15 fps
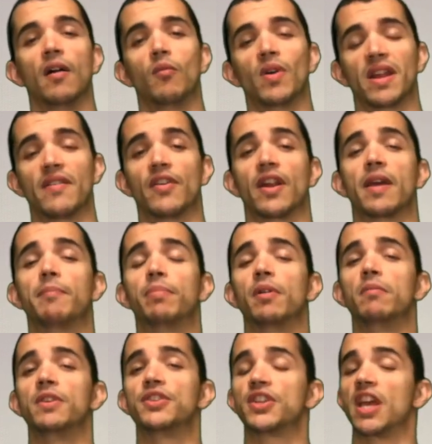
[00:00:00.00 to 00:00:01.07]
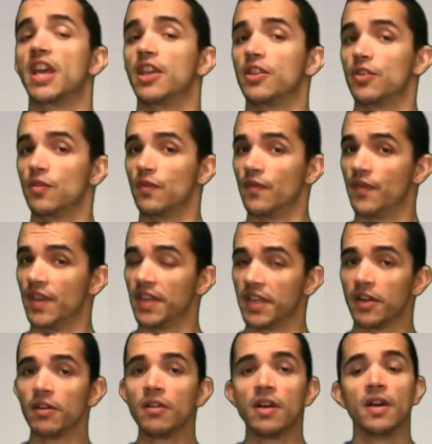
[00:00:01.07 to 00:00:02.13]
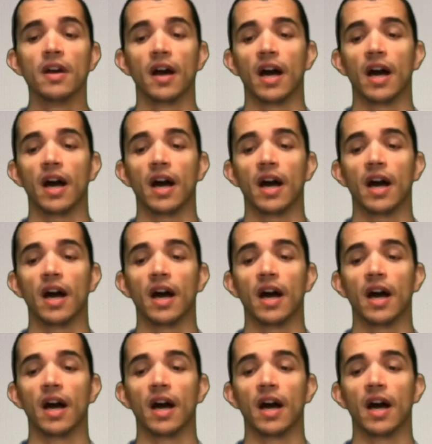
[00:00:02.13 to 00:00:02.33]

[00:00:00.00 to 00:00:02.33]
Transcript: whenever I publish a new video.